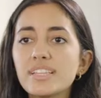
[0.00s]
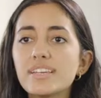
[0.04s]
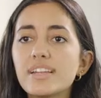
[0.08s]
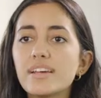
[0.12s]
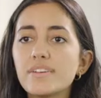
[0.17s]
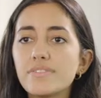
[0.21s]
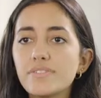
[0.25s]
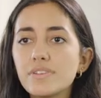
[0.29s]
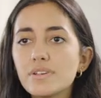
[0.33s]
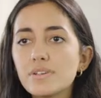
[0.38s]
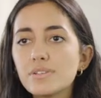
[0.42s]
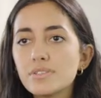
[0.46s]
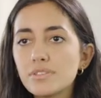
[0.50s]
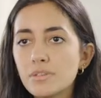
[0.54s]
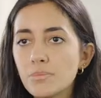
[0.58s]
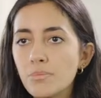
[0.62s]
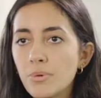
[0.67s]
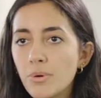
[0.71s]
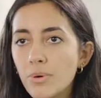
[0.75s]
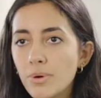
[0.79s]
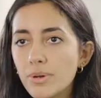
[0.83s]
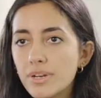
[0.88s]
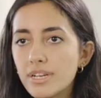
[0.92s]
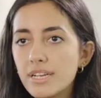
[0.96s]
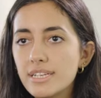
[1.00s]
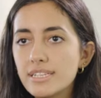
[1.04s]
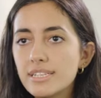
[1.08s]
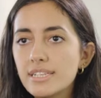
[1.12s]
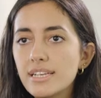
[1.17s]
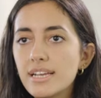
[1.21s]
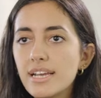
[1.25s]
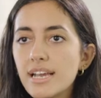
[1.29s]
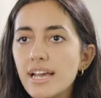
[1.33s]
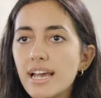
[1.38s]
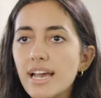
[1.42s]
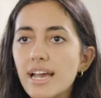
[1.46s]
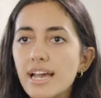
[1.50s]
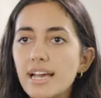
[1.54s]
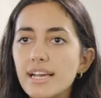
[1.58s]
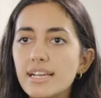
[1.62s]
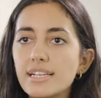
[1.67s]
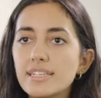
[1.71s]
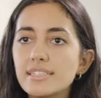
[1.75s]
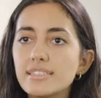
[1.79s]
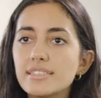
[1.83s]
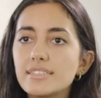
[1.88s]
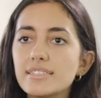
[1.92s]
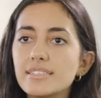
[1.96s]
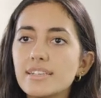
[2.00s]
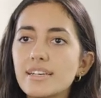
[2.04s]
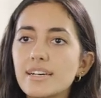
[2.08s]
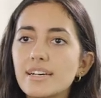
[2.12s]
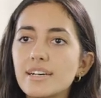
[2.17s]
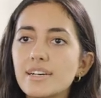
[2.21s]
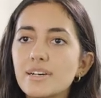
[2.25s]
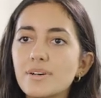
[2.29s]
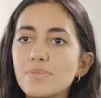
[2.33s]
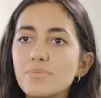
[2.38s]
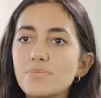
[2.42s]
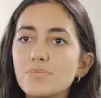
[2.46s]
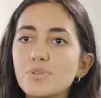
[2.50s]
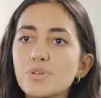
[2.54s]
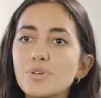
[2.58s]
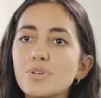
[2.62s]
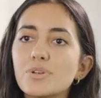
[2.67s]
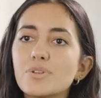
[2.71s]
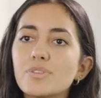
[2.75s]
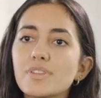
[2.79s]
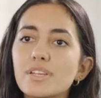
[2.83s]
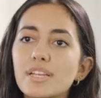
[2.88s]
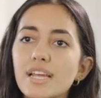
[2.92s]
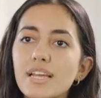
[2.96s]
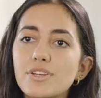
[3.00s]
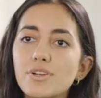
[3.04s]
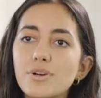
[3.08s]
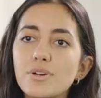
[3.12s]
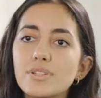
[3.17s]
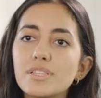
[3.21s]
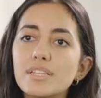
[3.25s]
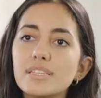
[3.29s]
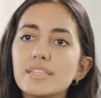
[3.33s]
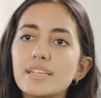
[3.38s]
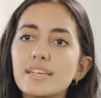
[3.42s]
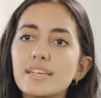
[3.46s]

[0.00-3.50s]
that I feel supported and, that I know that